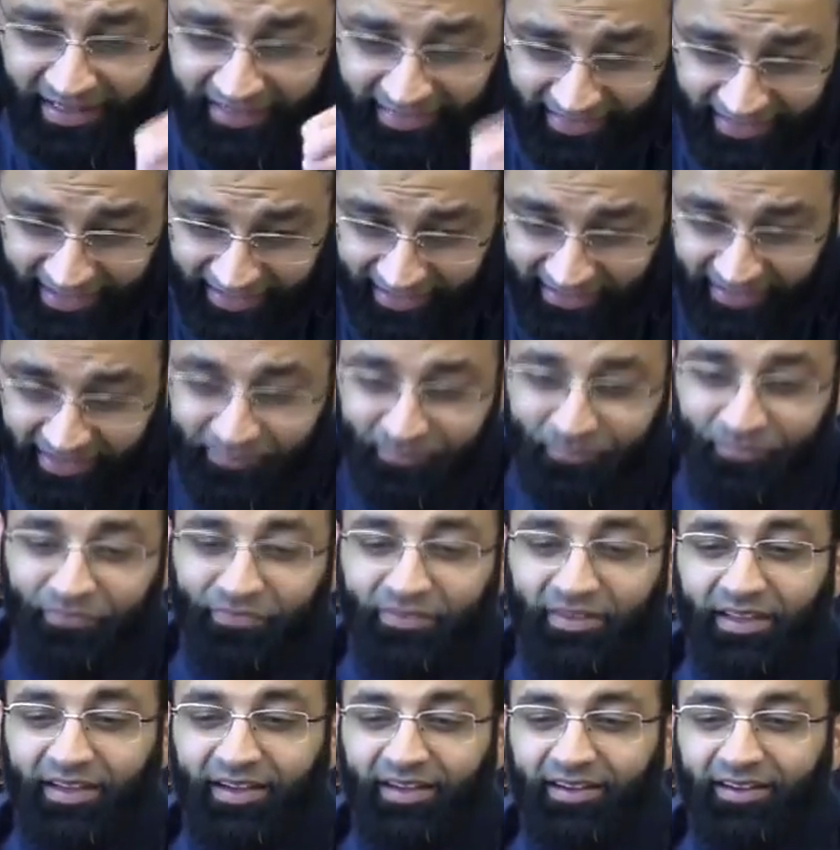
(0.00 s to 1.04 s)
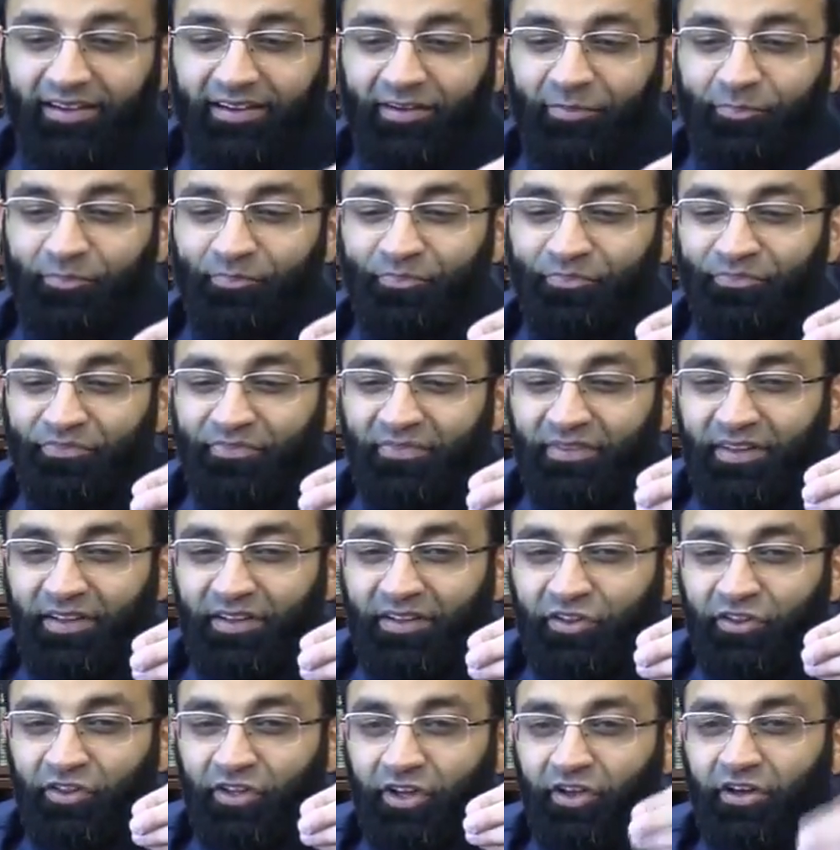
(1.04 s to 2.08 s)
then um,
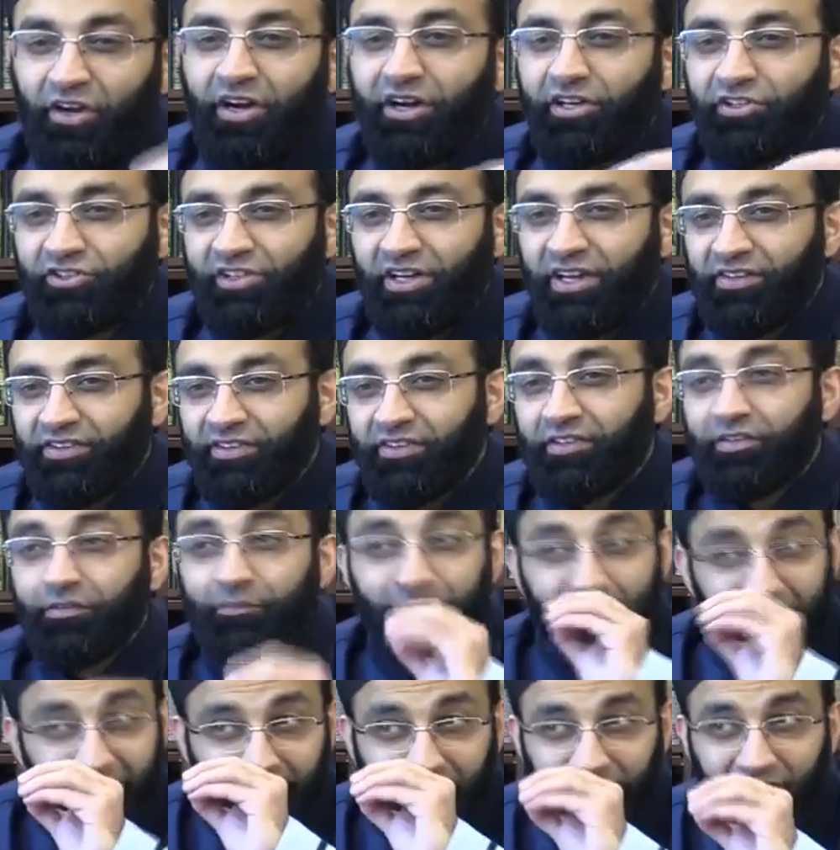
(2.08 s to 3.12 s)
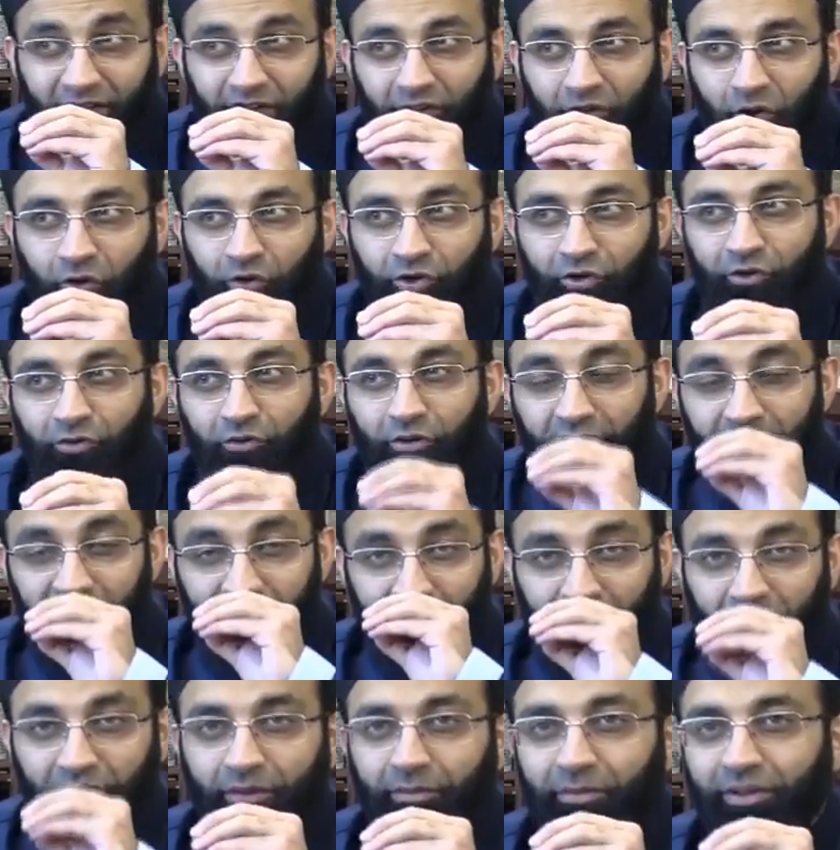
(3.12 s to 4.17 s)
there are chances if medical doctor or any
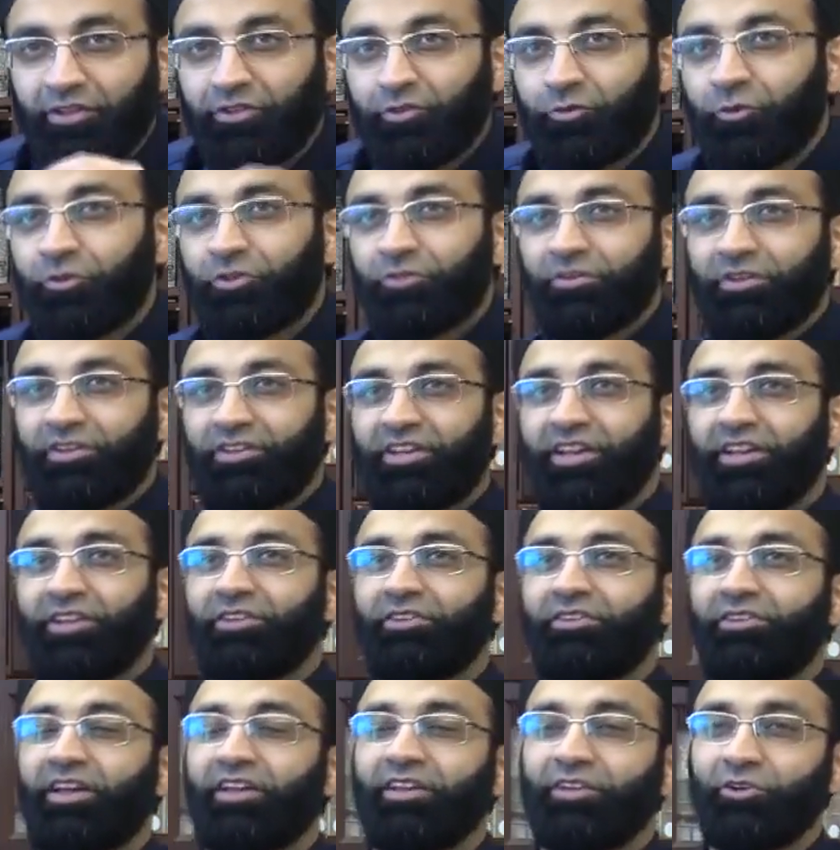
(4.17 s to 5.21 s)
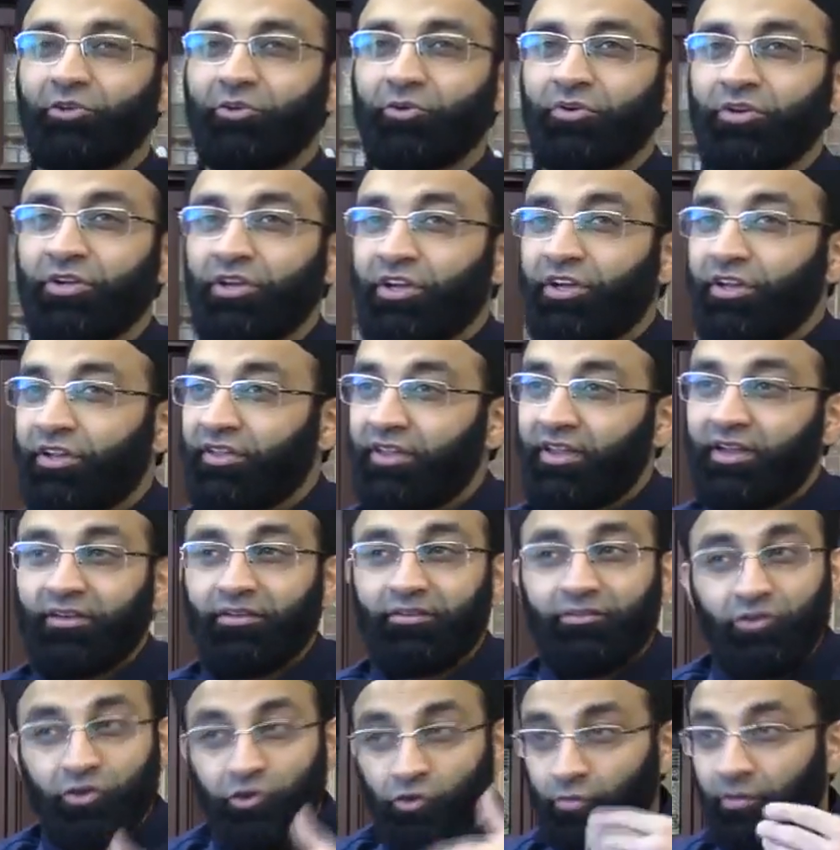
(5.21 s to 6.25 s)
credible source will sell, tell you
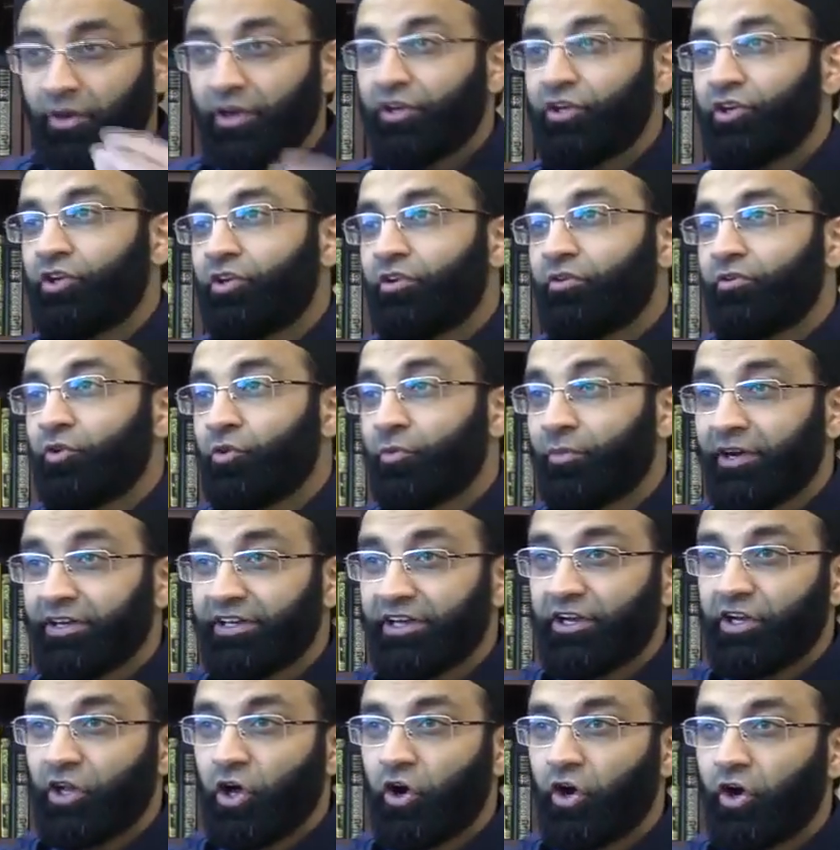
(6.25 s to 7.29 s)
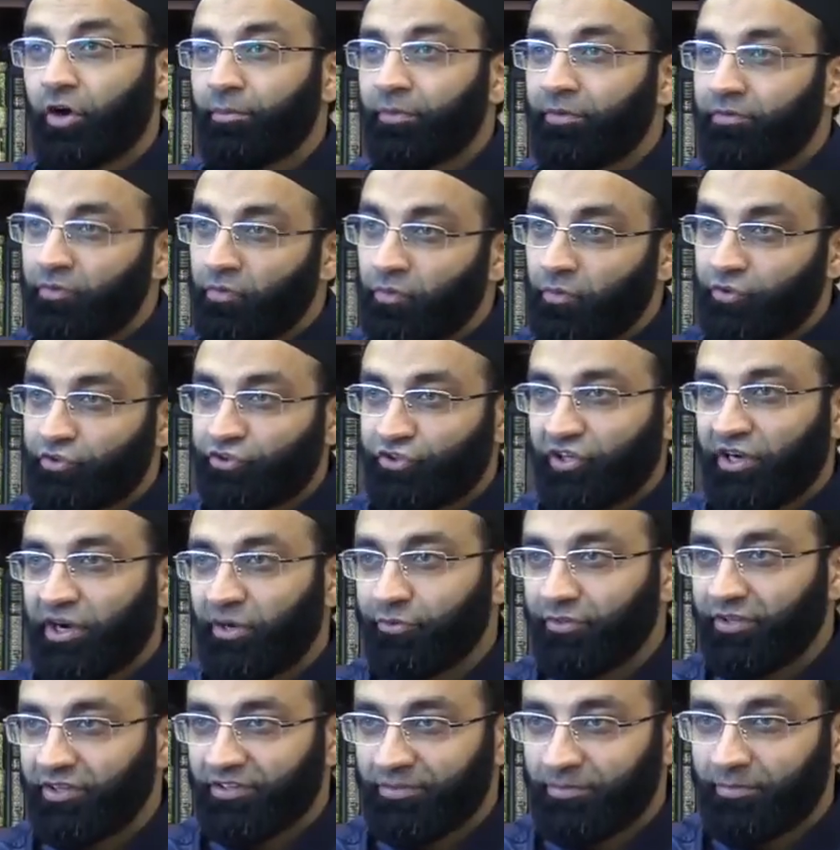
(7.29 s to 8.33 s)
that you might you might get harm if you will
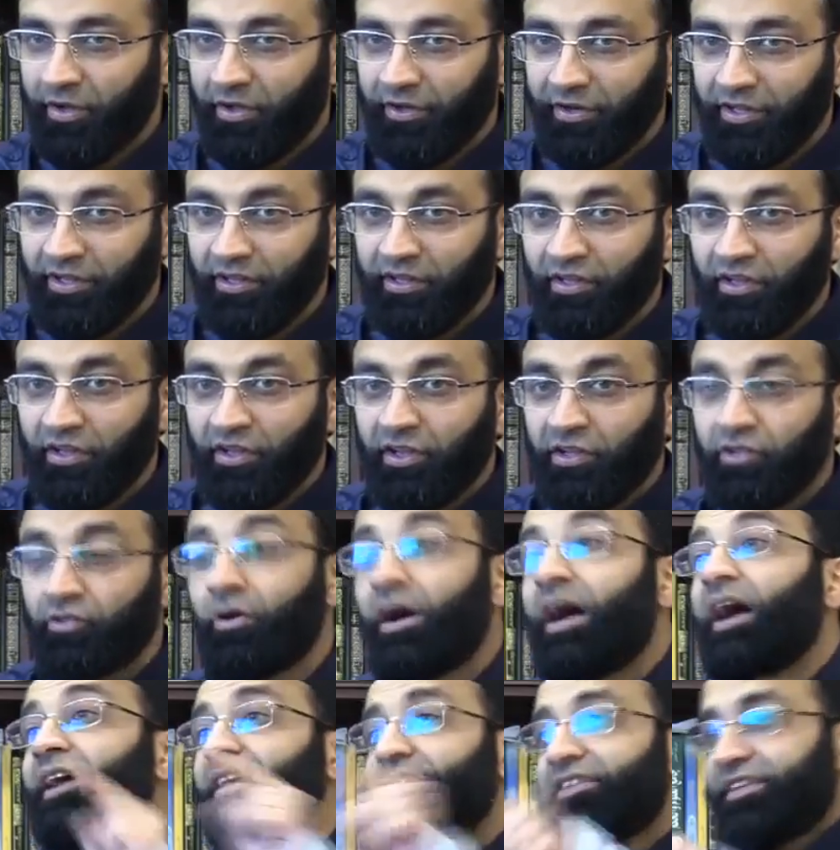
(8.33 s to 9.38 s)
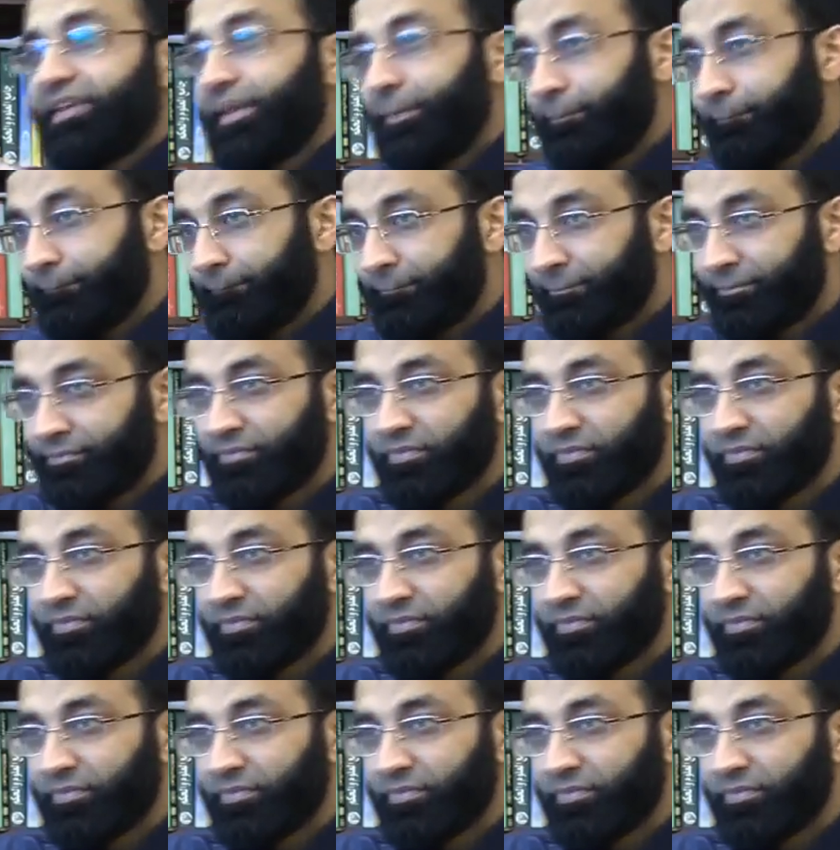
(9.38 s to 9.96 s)
shroud this body. So ask them